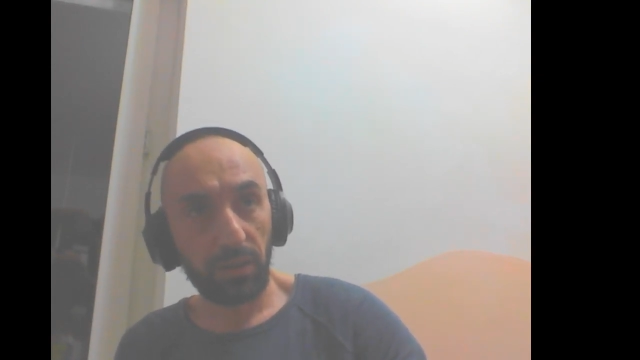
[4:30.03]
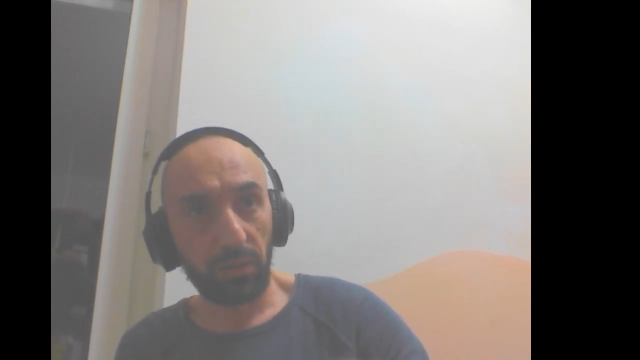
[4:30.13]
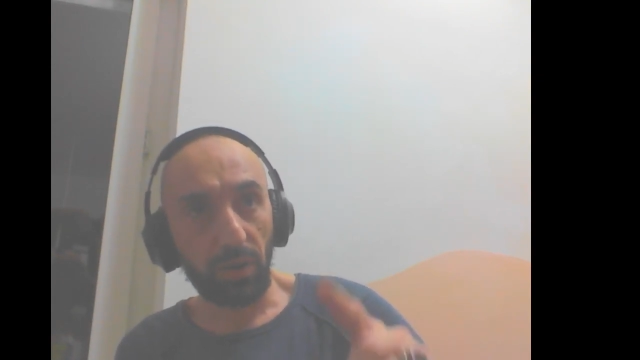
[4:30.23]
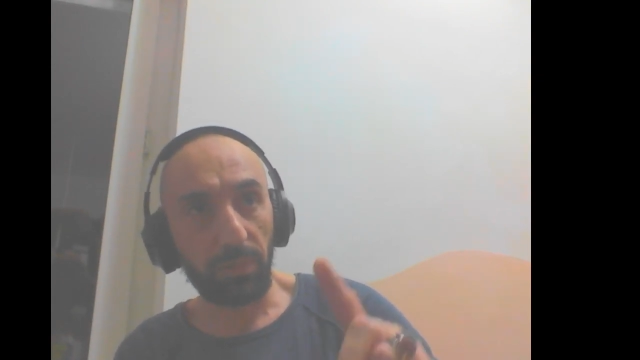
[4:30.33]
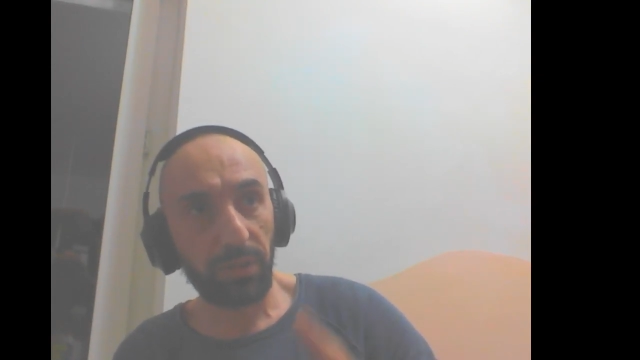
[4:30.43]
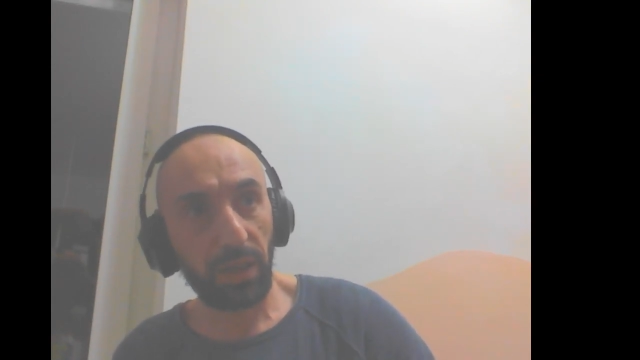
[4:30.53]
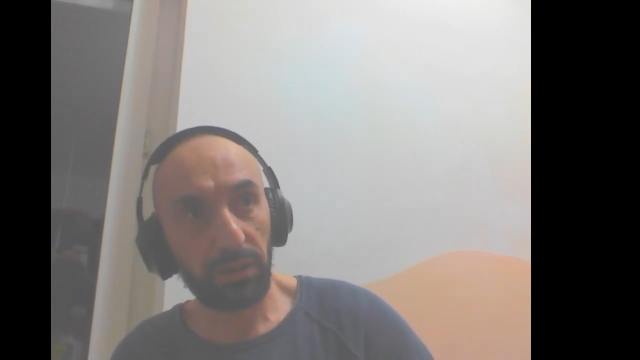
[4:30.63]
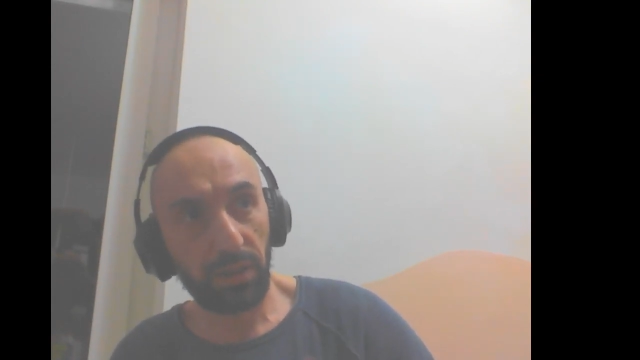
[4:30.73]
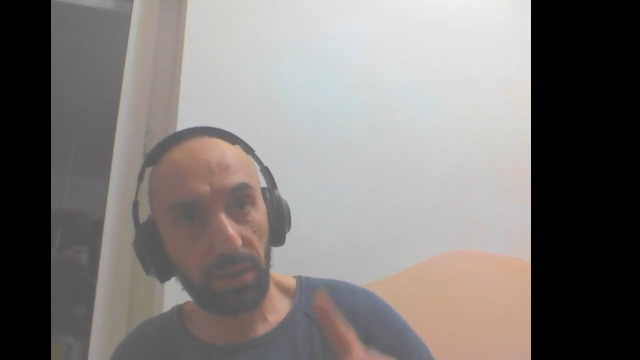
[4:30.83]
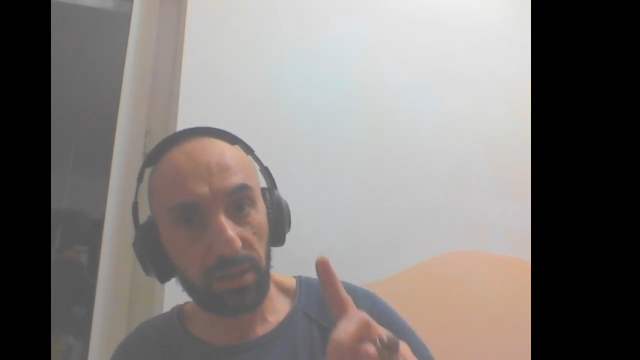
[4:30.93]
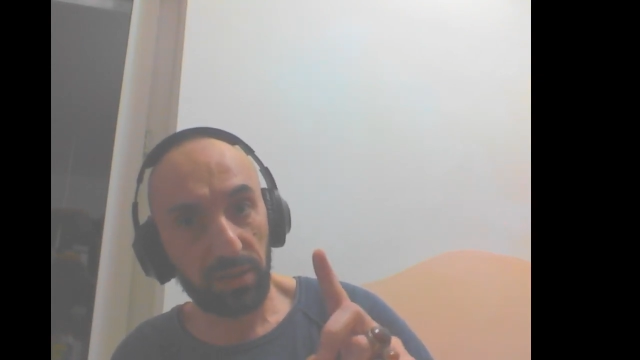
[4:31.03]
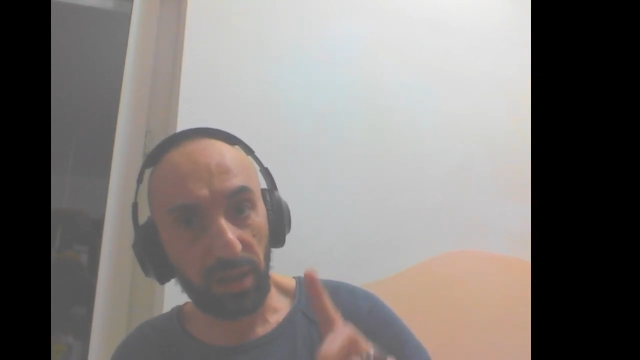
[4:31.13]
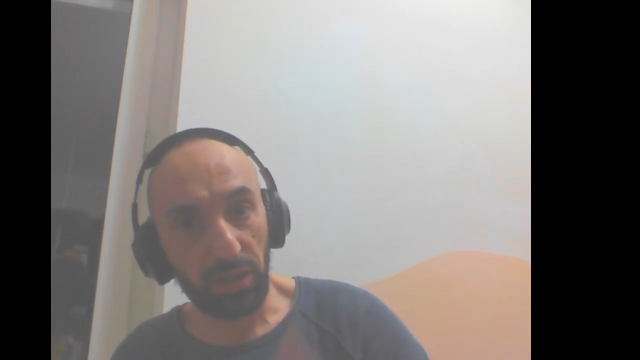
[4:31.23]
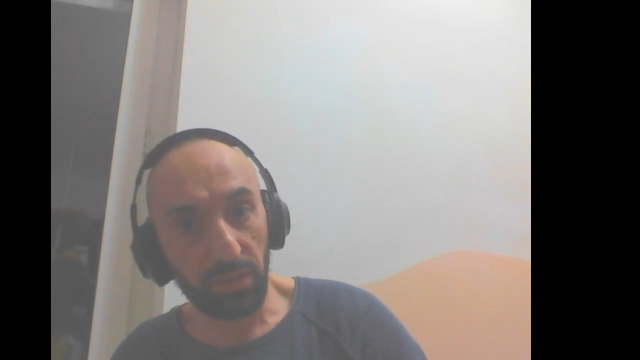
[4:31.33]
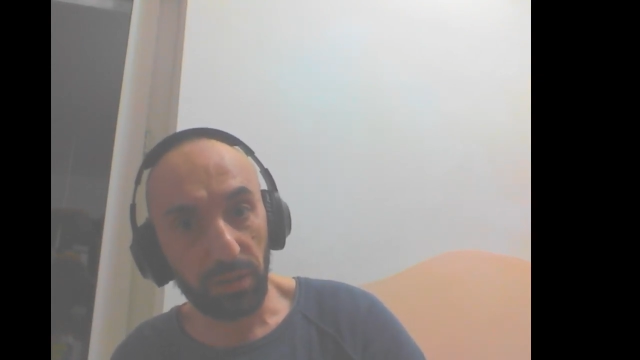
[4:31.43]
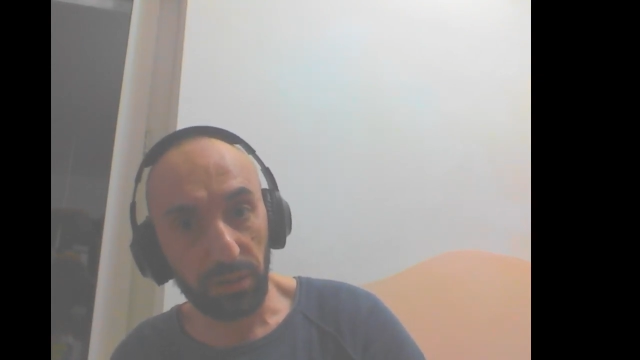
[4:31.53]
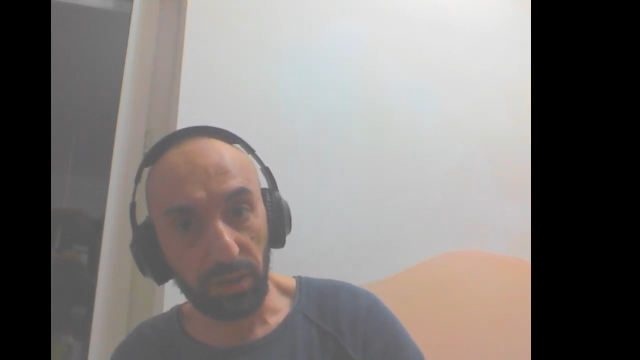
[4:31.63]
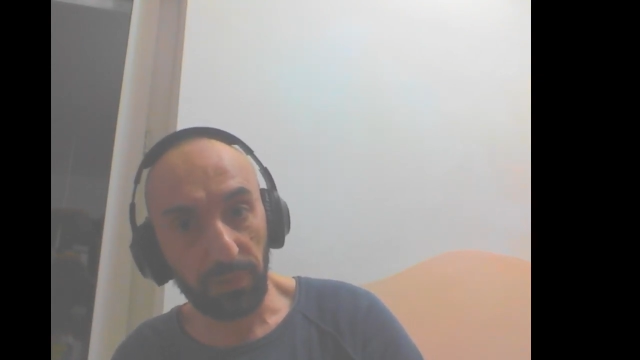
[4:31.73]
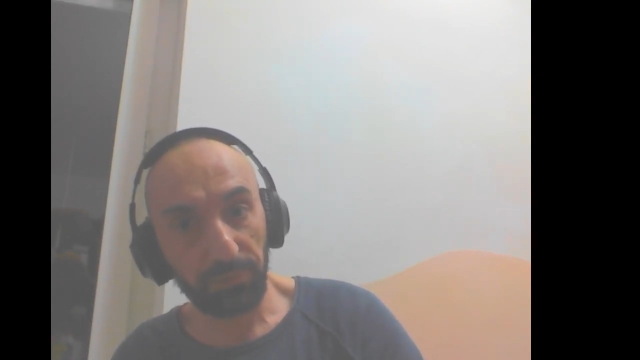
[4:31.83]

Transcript: to update security.